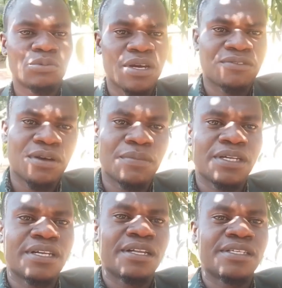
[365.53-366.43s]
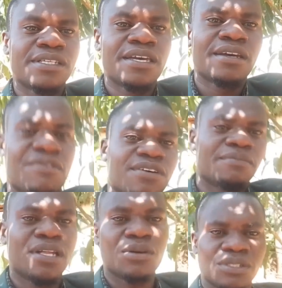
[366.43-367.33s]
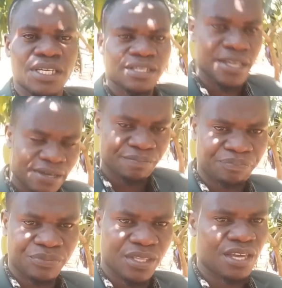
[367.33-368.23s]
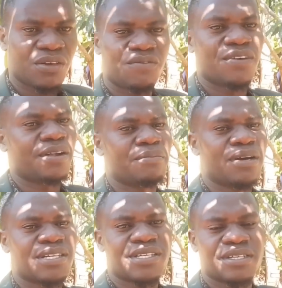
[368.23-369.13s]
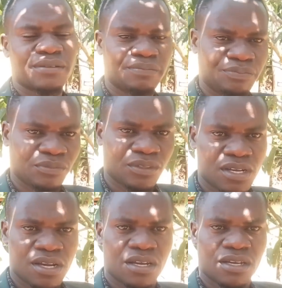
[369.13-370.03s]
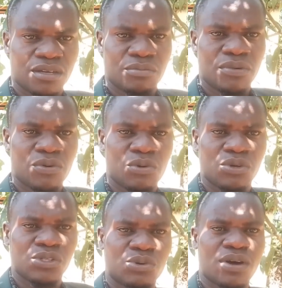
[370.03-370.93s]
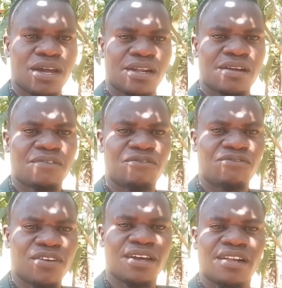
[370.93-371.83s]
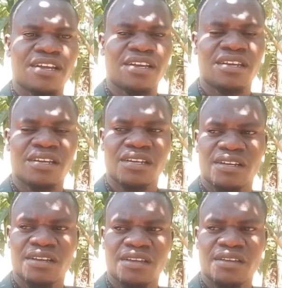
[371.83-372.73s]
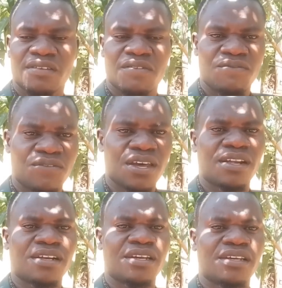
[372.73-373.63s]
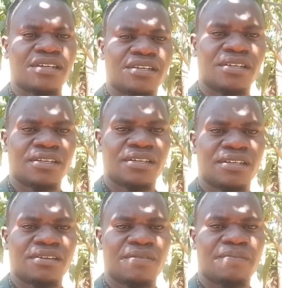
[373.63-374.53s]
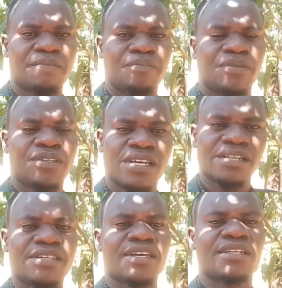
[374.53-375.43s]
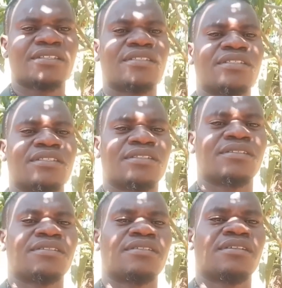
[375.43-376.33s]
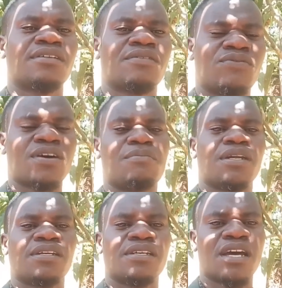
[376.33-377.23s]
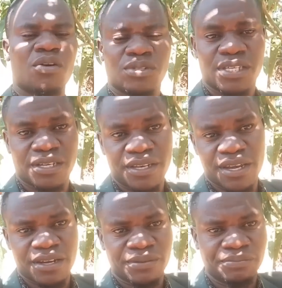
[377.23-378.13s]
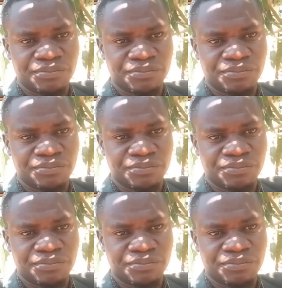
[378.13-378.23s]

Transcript: to my family, the Lazy Geng family outside there. Thank you very much. Because you are a very, very intelligent family outside there.